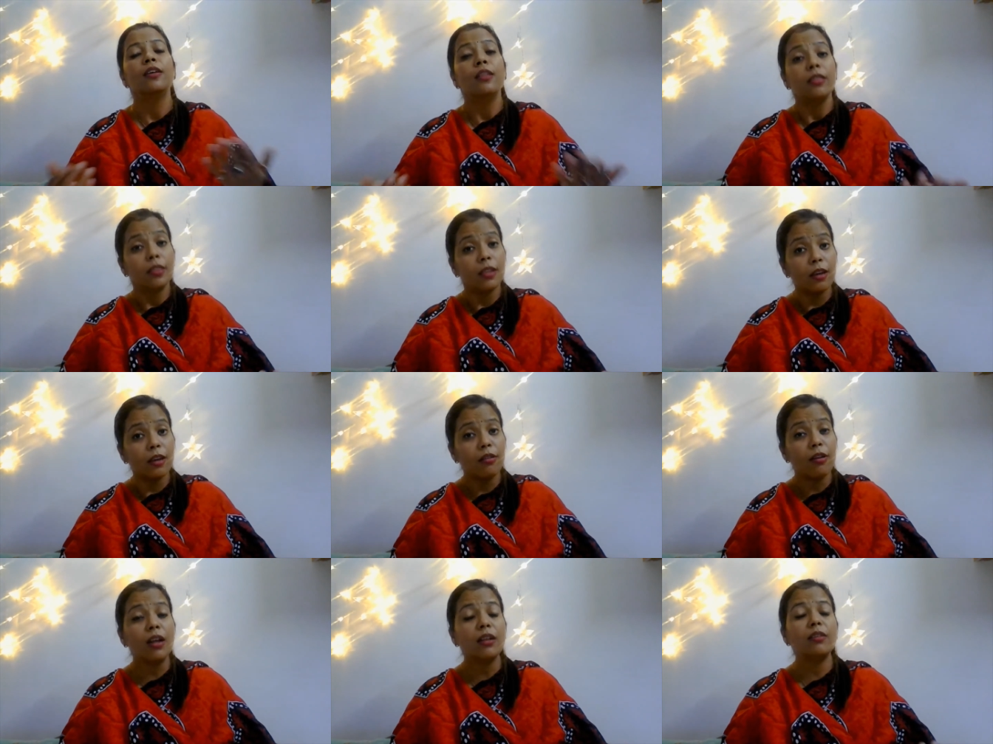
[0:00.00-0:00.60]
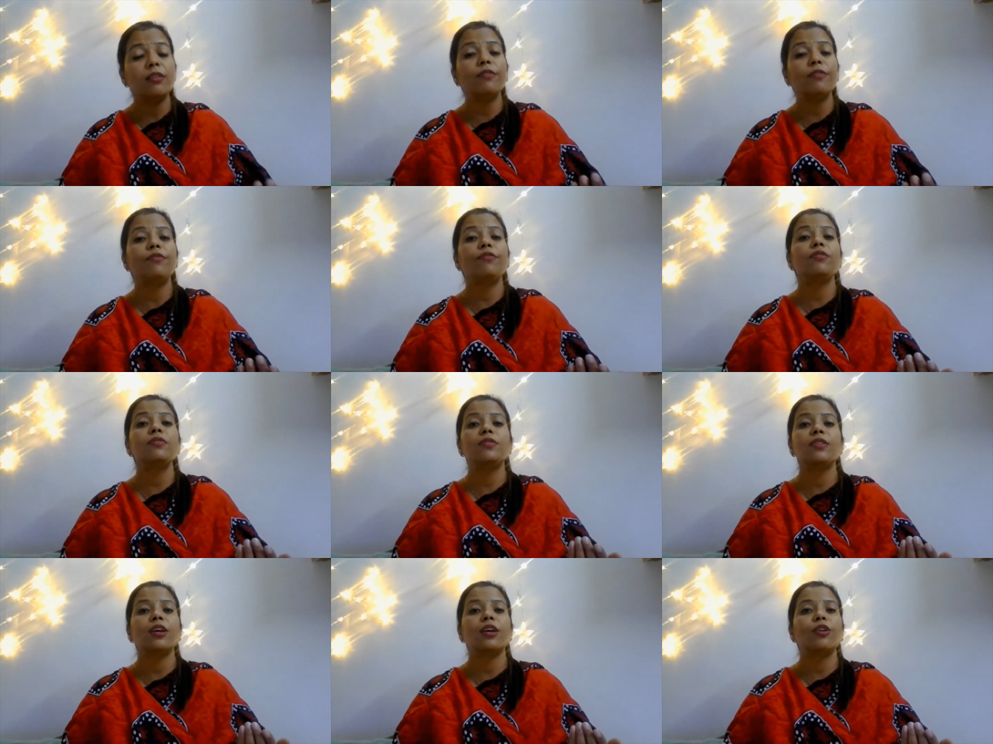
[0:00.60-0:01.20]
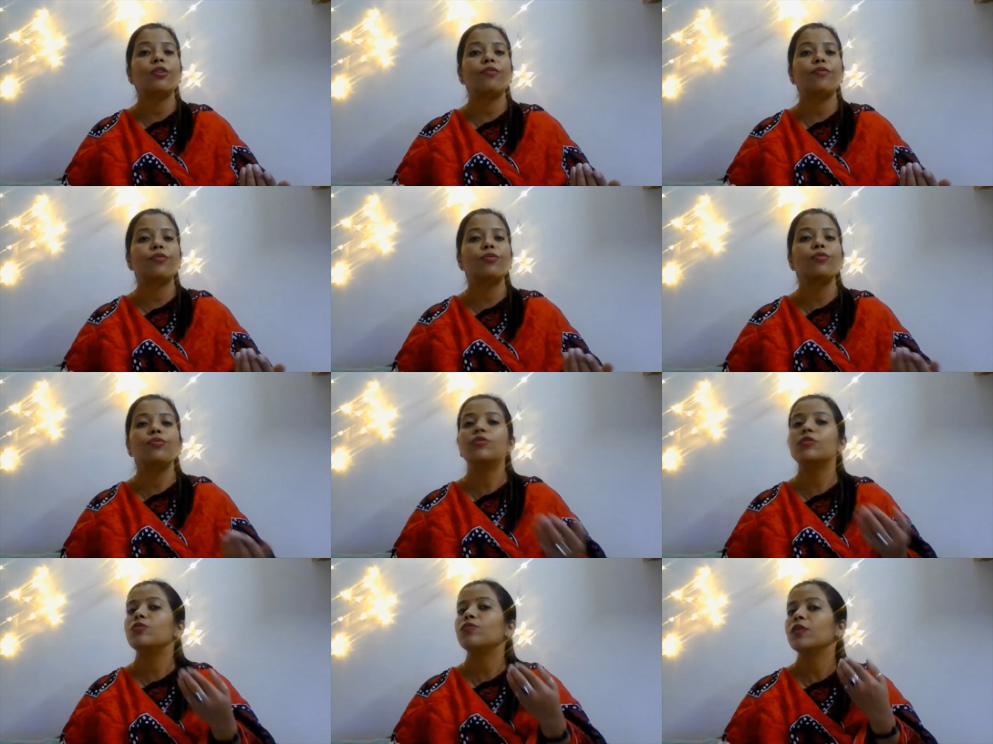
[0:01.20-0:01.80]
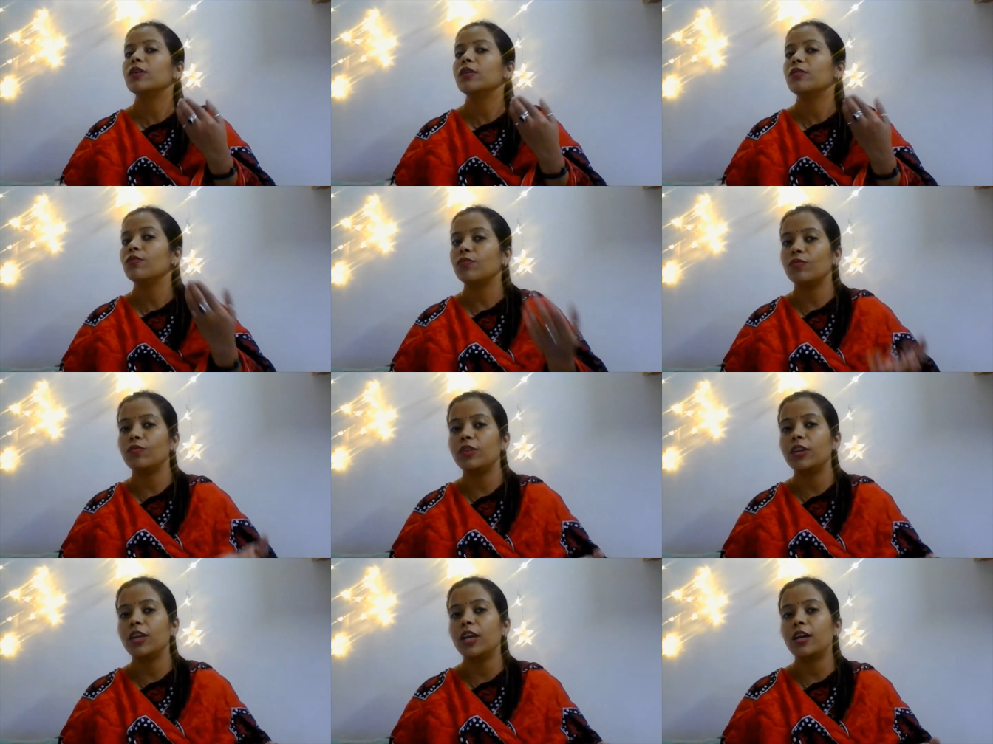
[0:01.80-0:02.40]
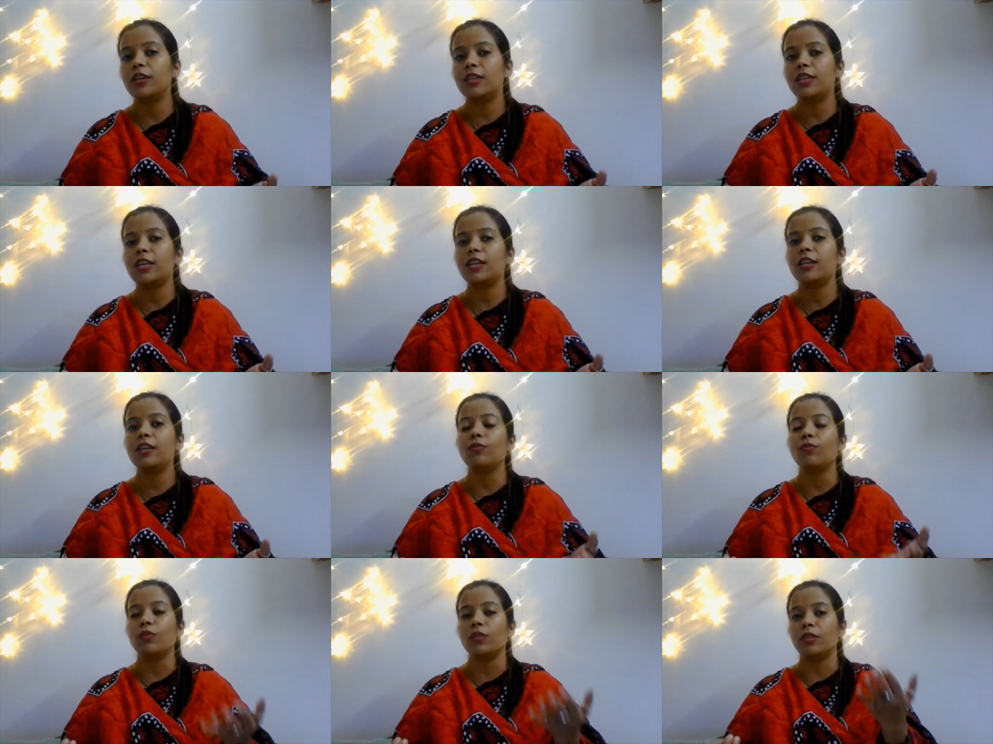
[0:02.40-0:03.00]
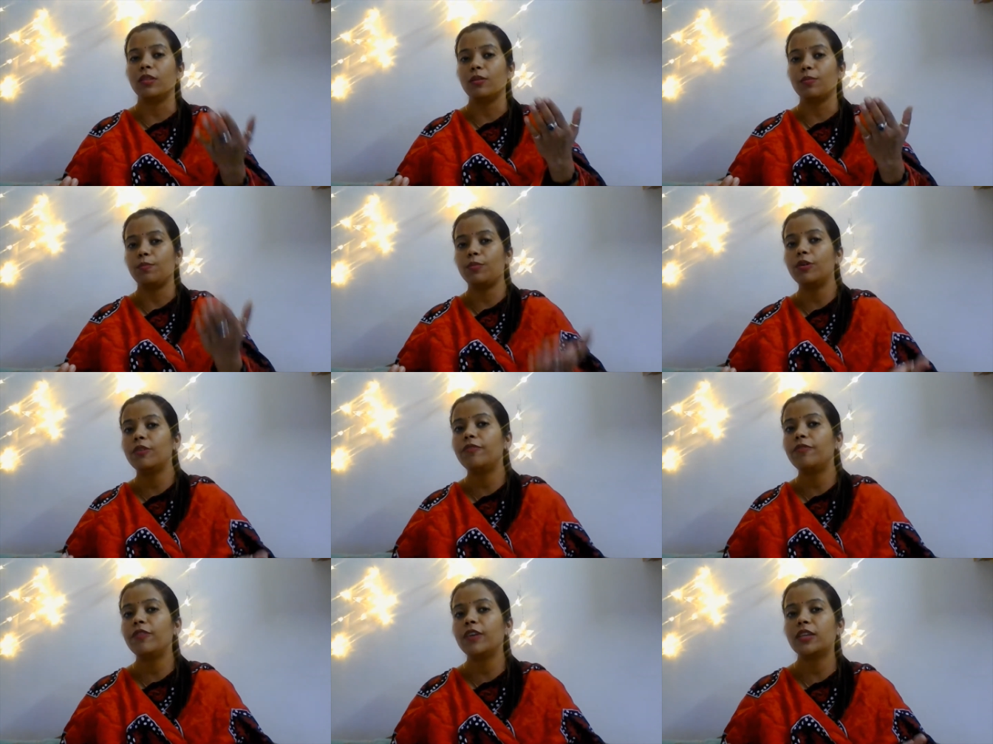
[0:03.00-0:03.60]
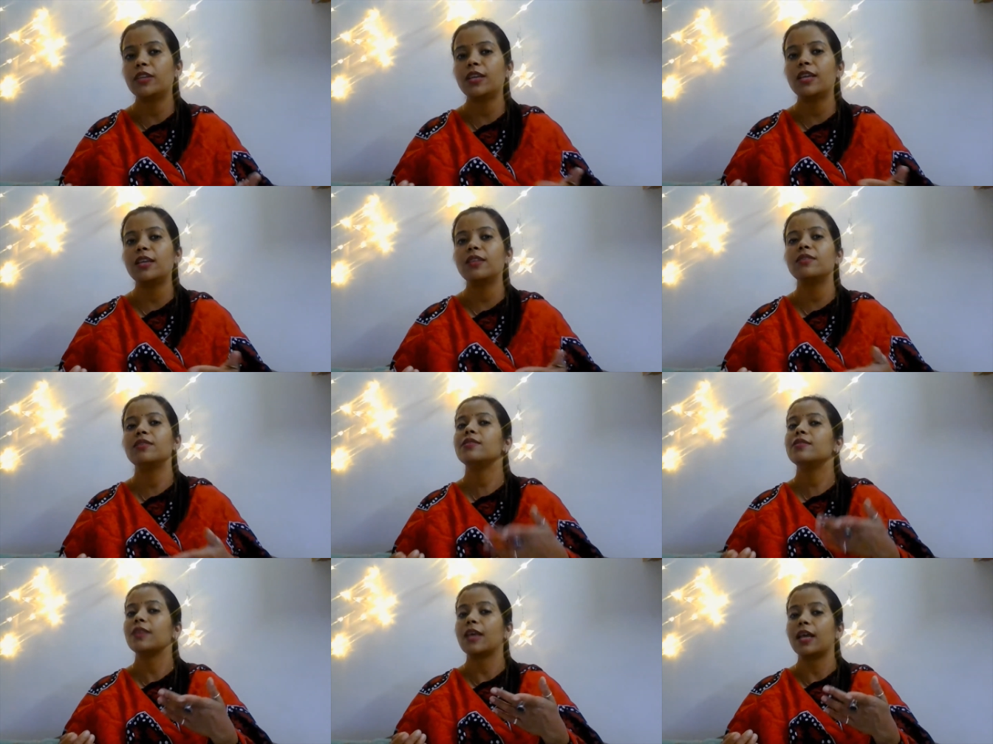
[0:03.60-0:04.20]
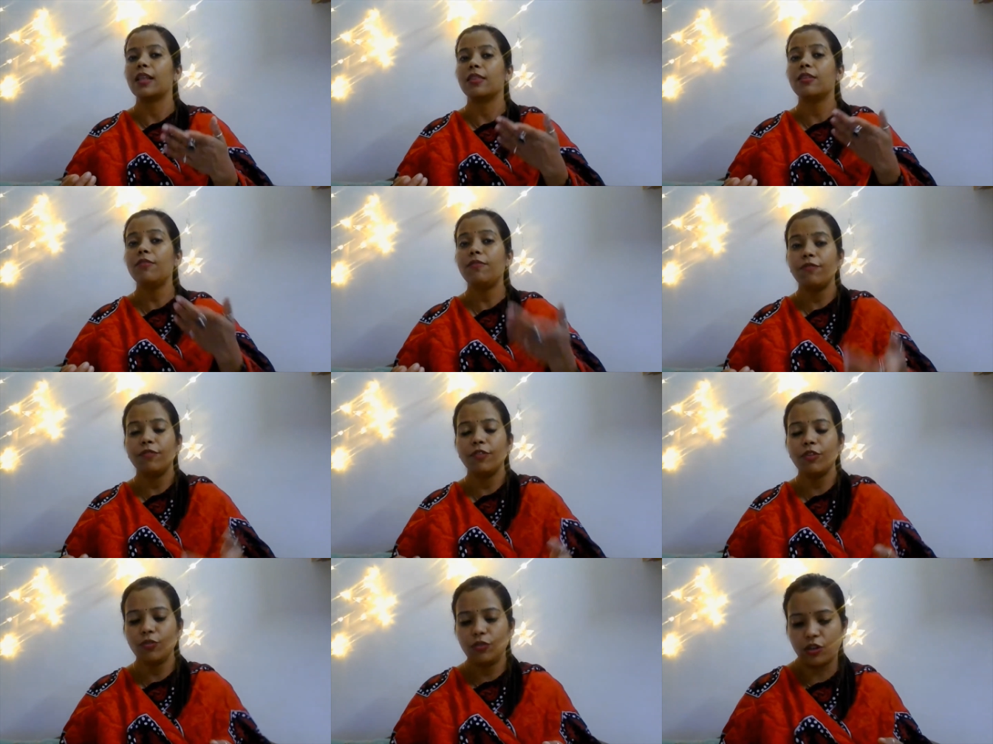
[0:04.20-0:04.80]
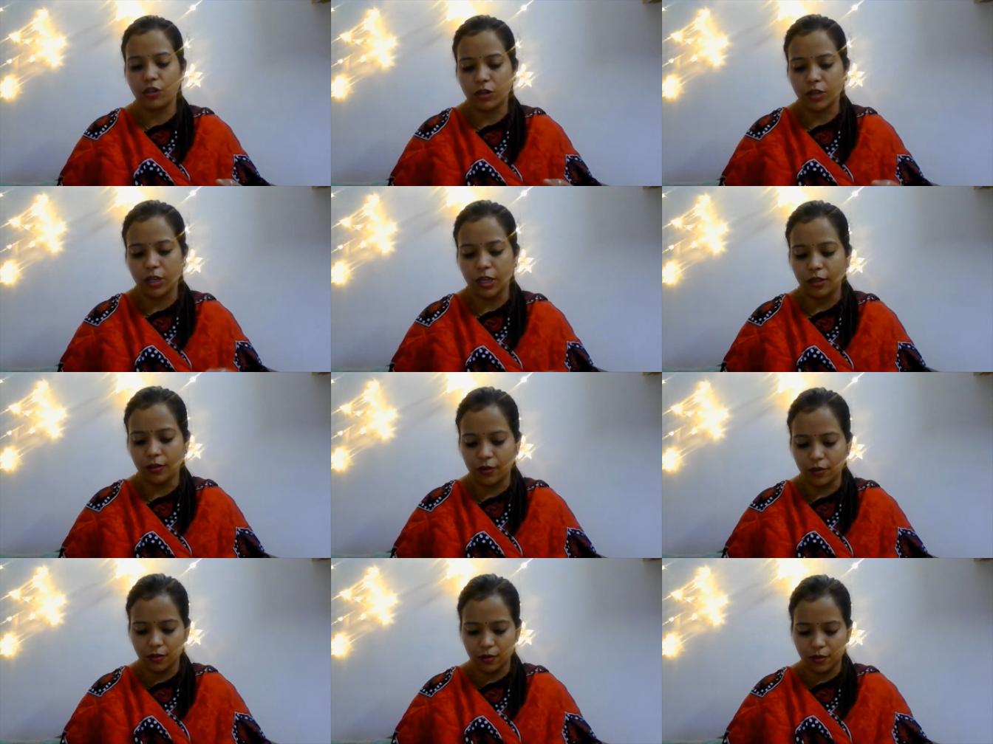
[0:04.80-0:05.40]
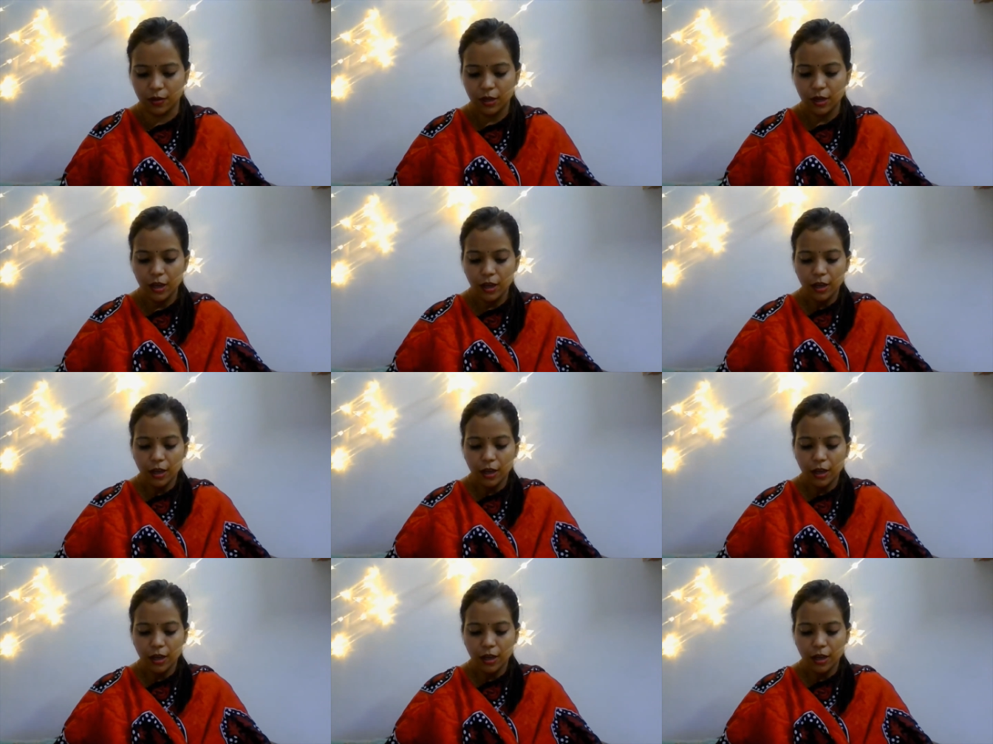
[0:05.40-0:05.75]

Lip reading: there are different set of rules when we are dealing with the perfect tenses and the future tenses.